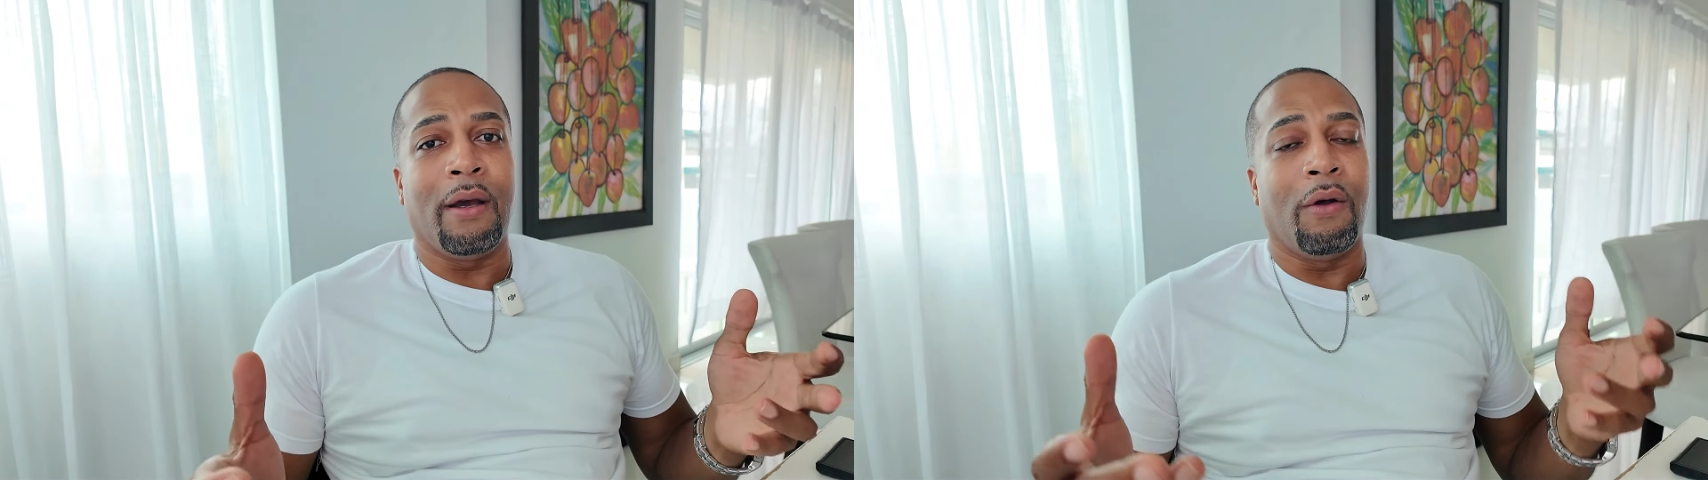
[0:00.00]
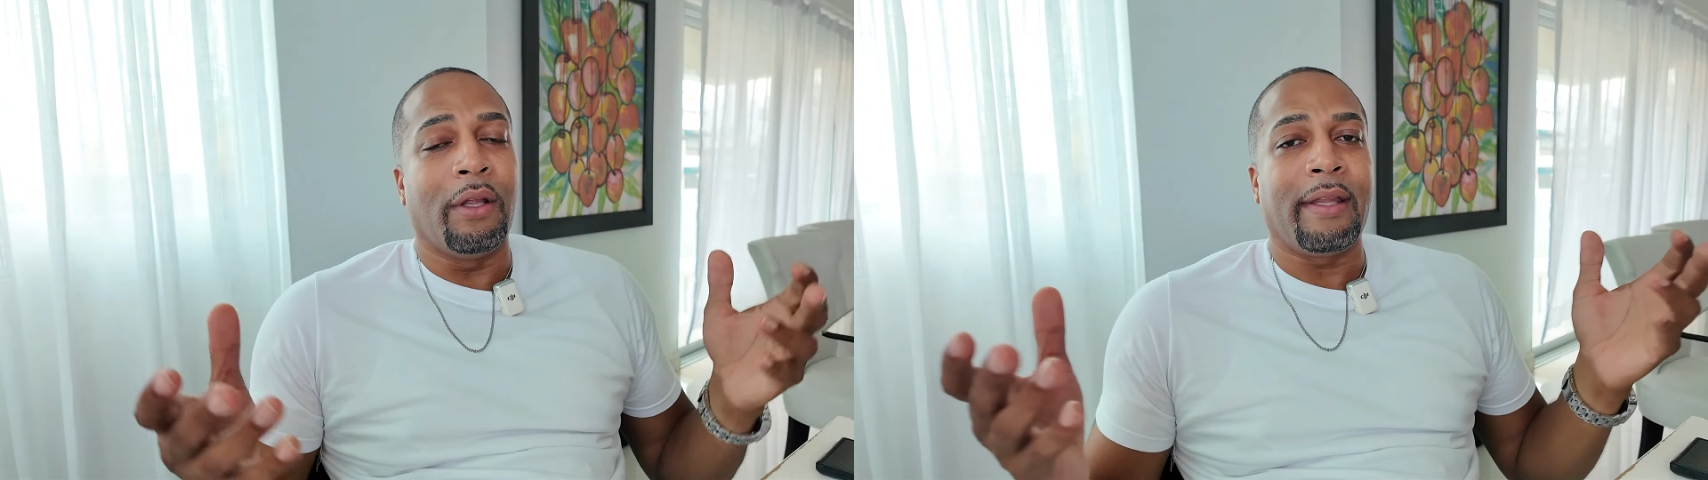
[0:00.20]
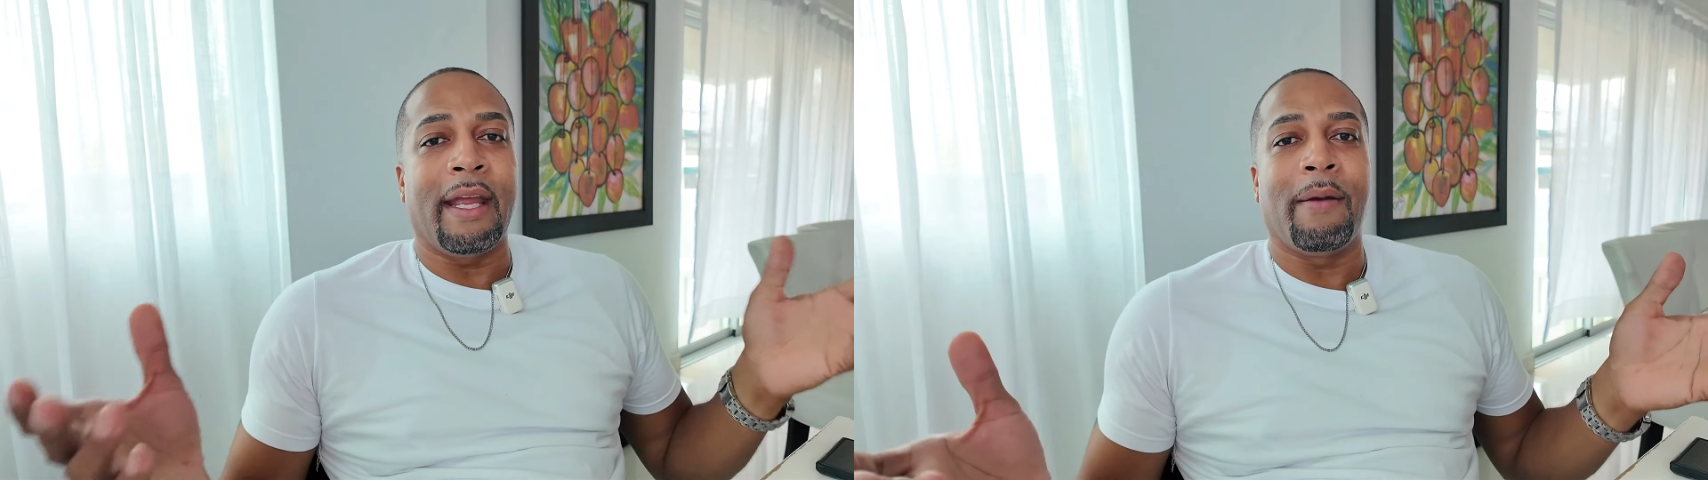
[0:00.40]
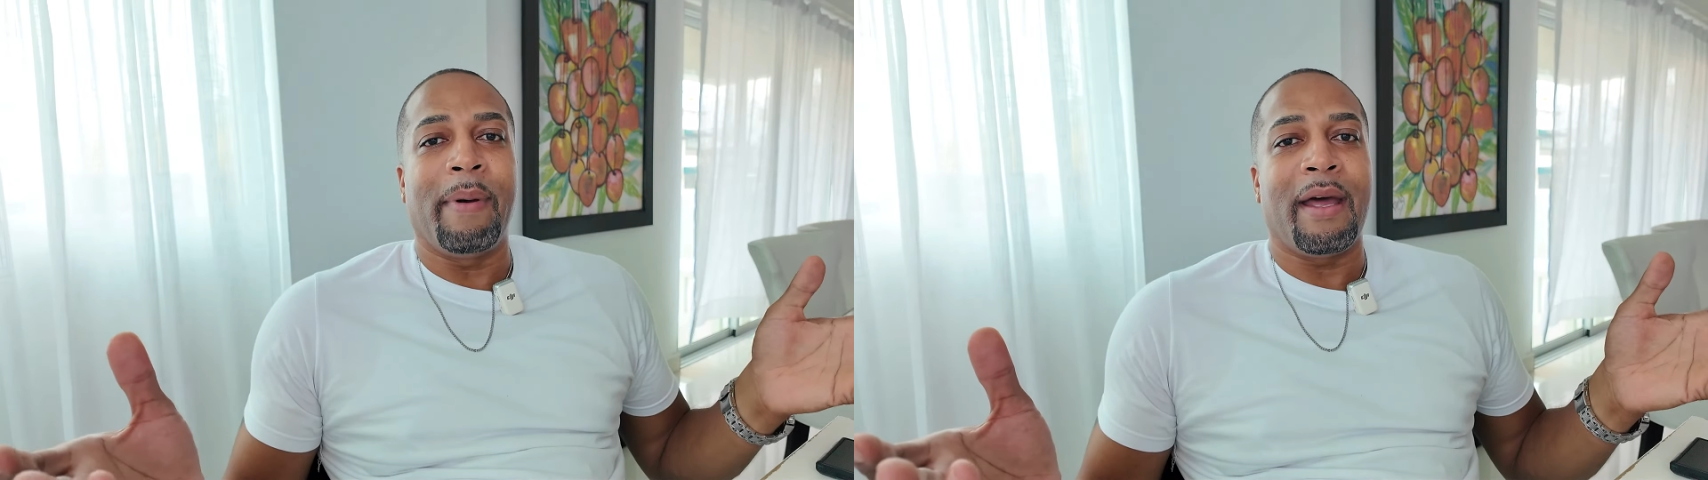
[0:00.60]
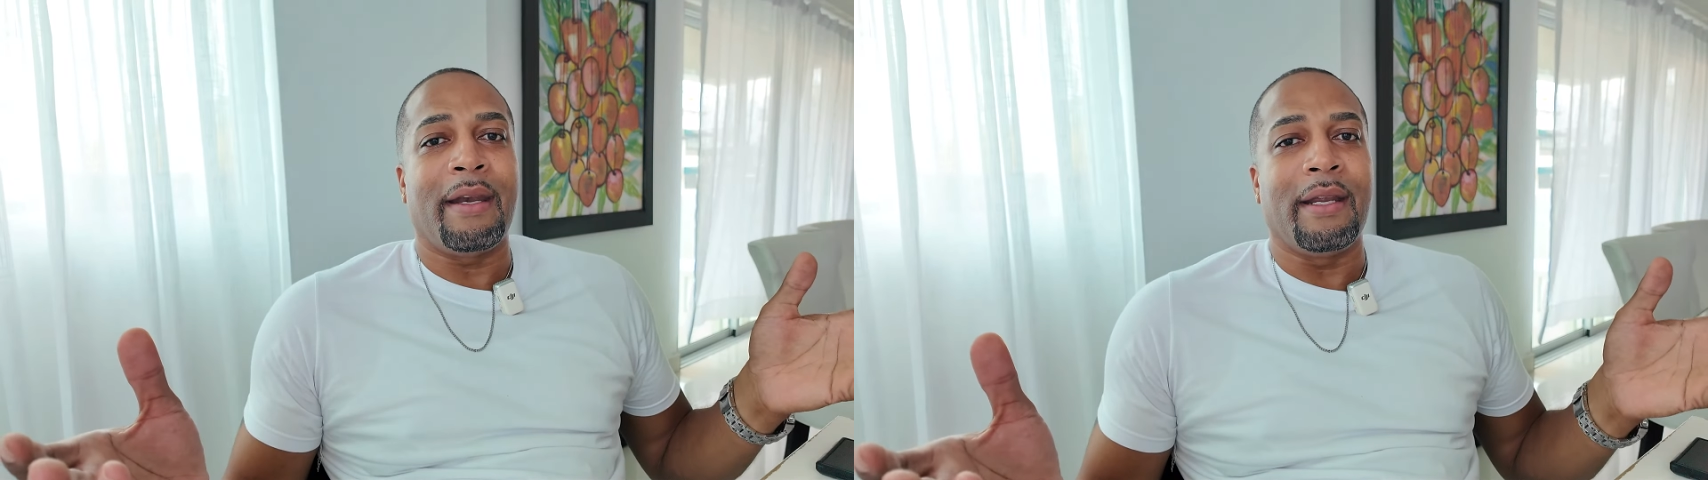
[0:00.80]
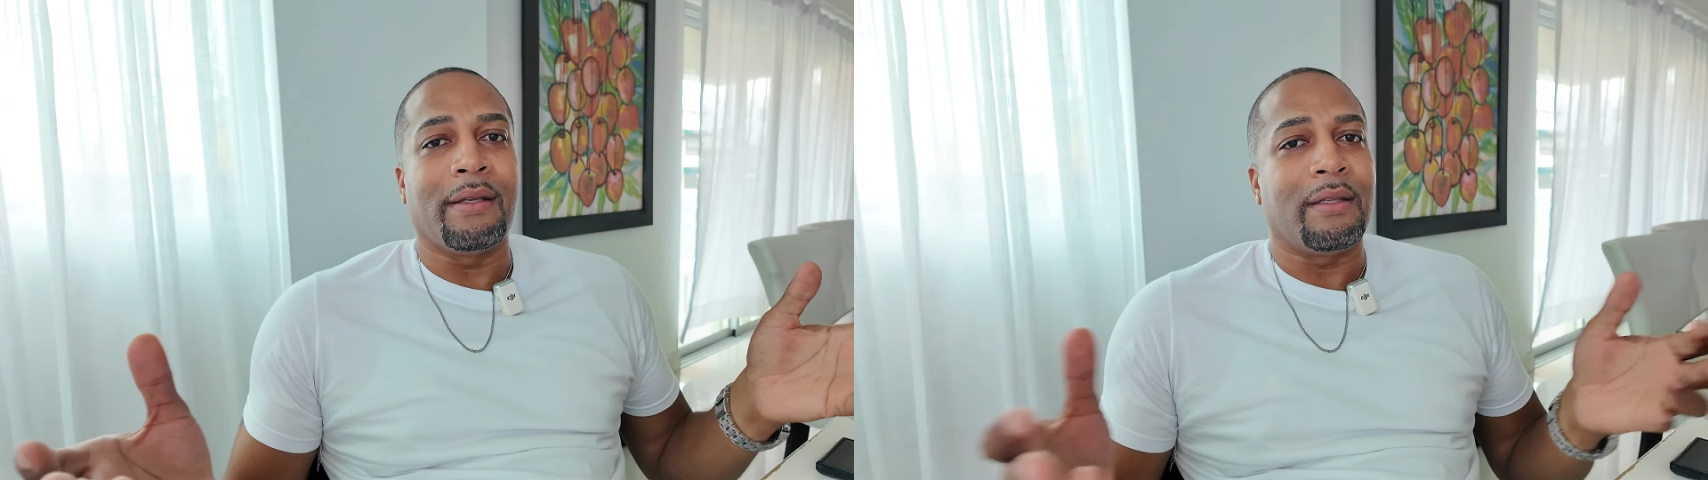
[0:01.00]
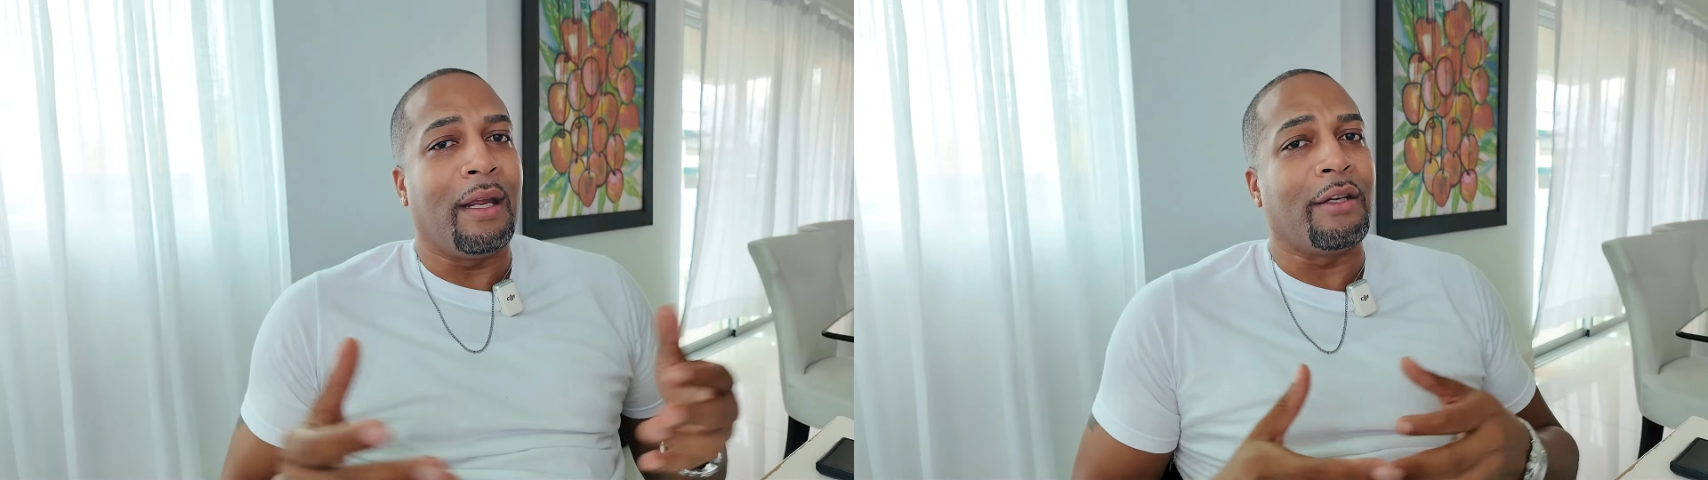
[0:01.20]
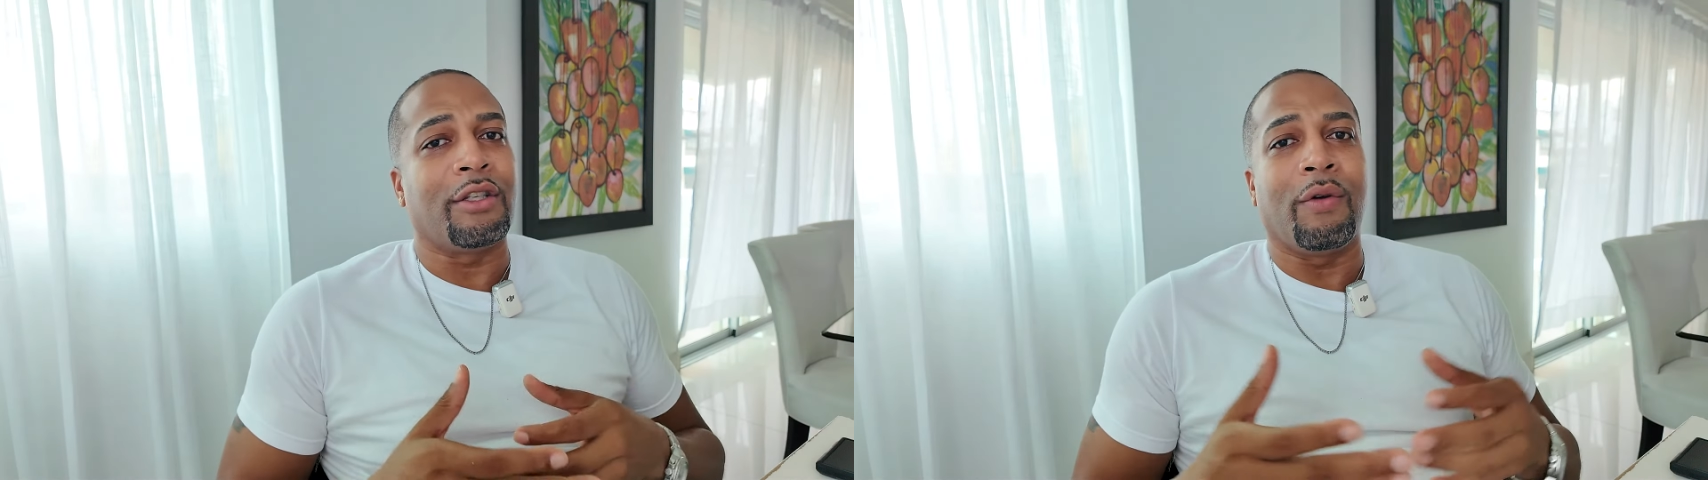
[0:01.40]
The only thing about it is
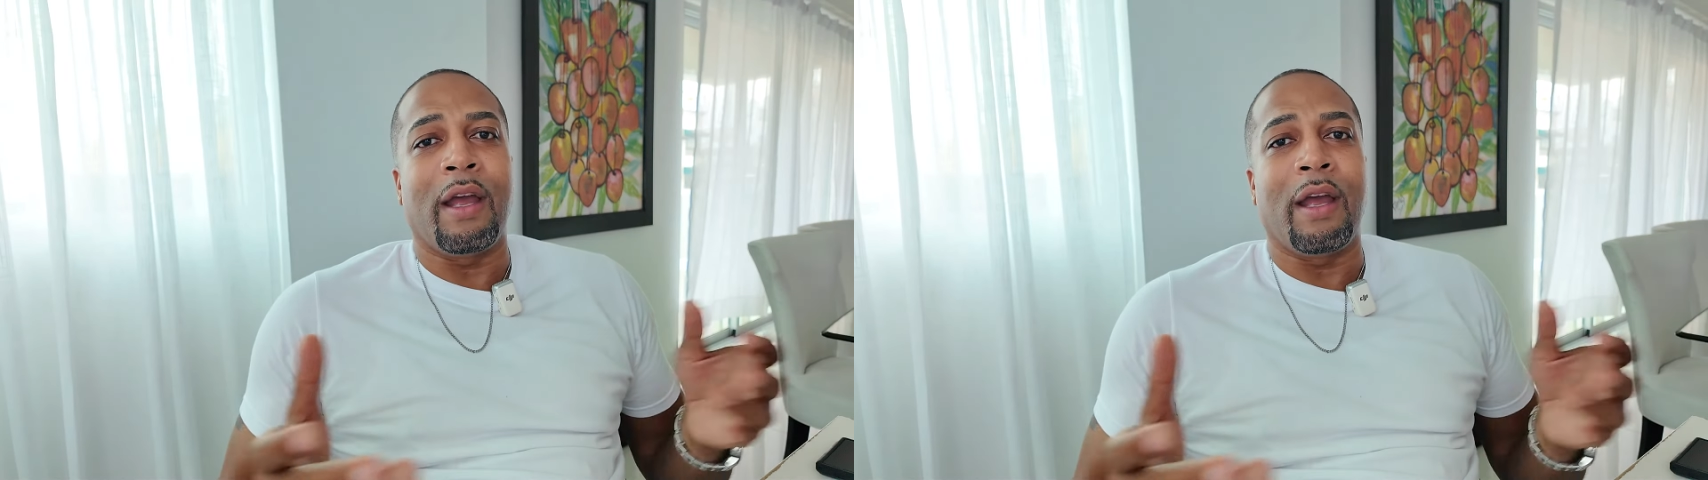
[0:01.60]
there's no